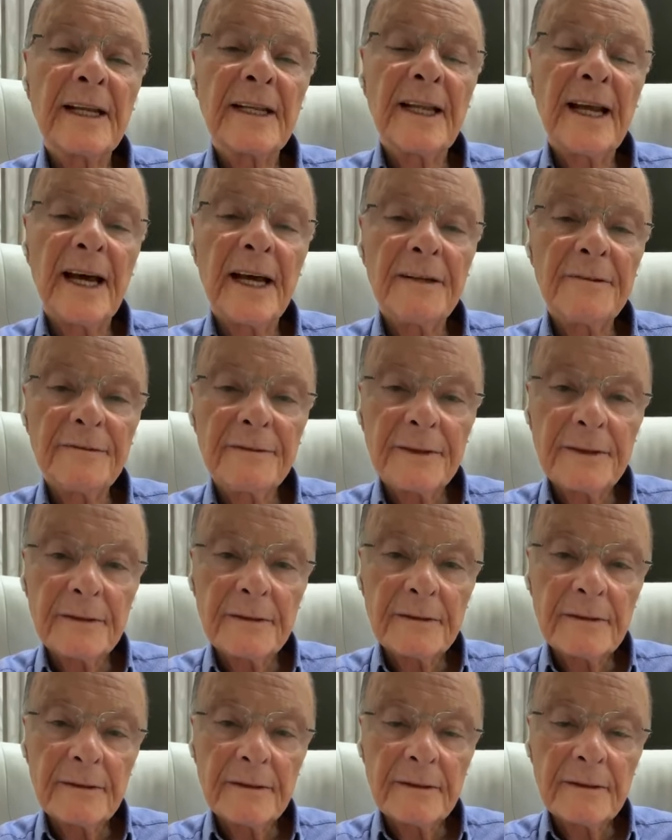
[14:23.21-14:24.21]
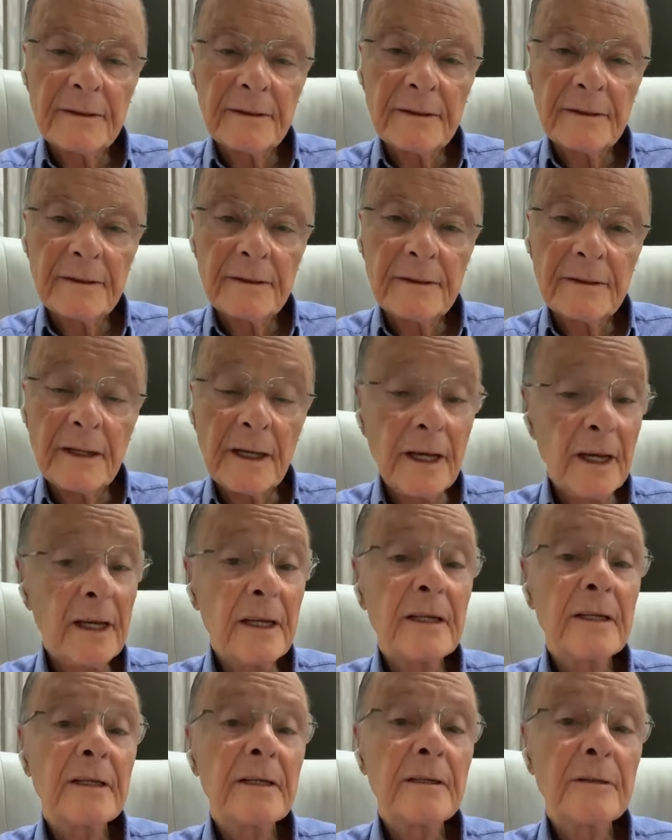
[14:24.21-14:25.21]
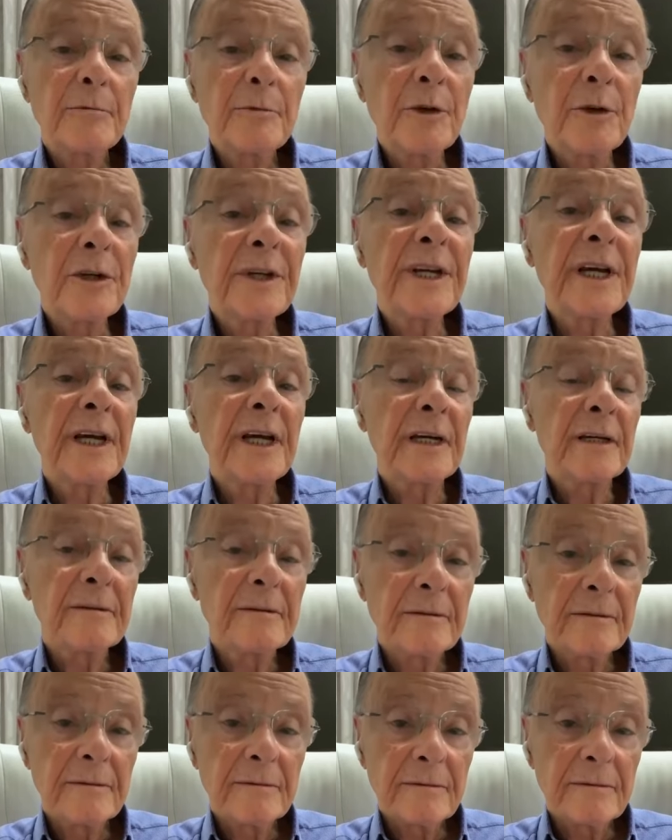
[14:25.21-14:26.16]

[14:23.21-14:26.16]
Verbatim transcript: here in this broadcast? Why do you think?